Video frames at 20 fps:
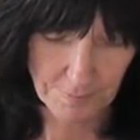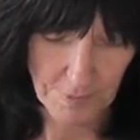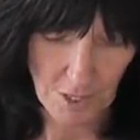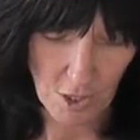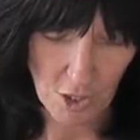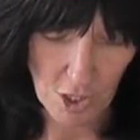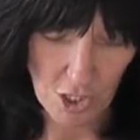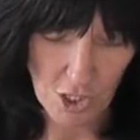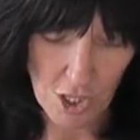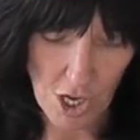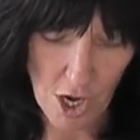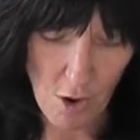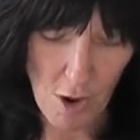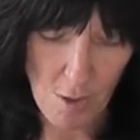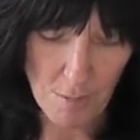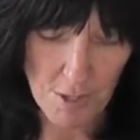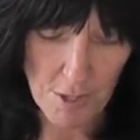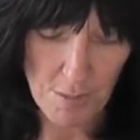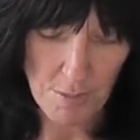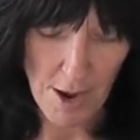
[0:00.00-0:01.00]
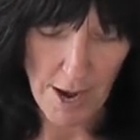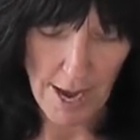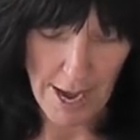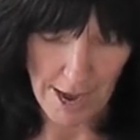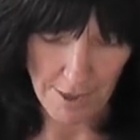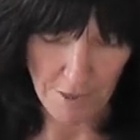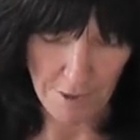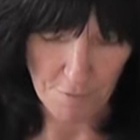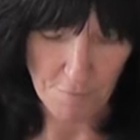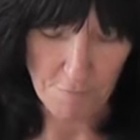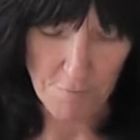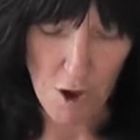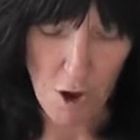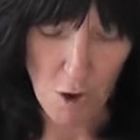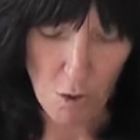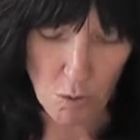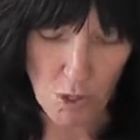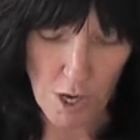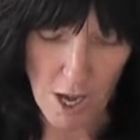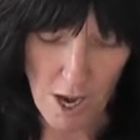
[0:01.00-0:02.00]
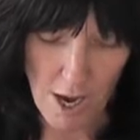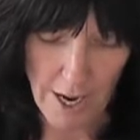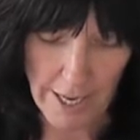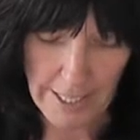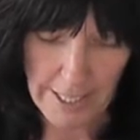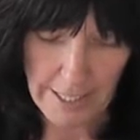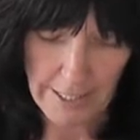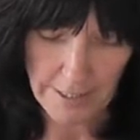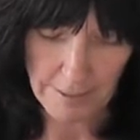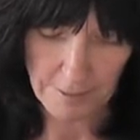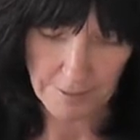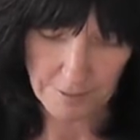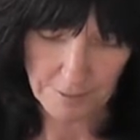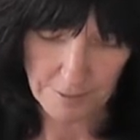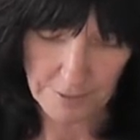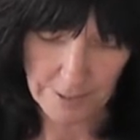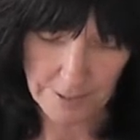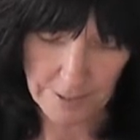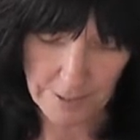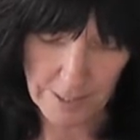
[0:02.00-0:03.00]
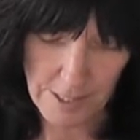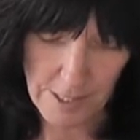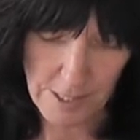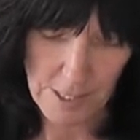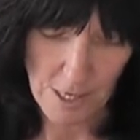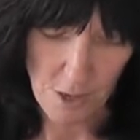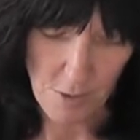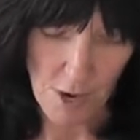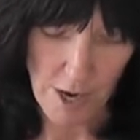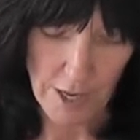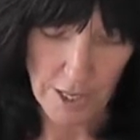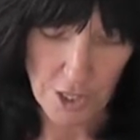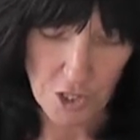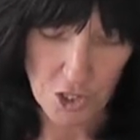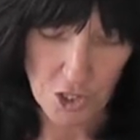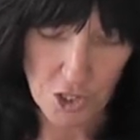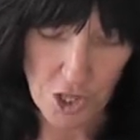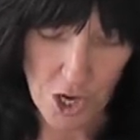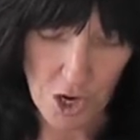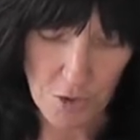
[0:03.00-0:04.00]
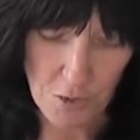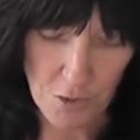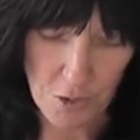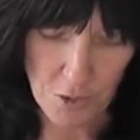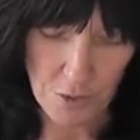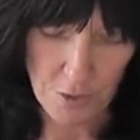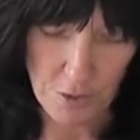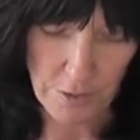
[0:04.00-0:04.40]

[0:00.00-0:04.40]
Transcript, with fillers: I'll just go up to my other fold line so I can show you.